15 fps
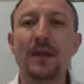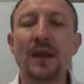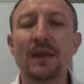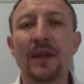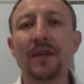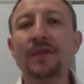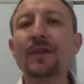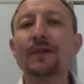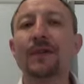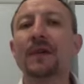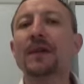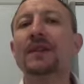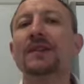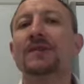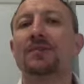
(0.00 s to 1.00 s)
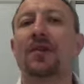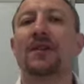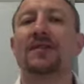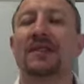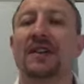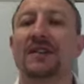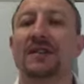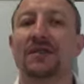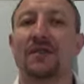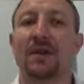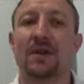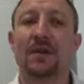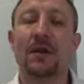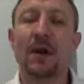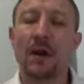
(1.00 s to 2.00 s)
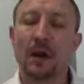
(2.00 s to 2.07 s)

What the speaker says: Now, if you follow this process through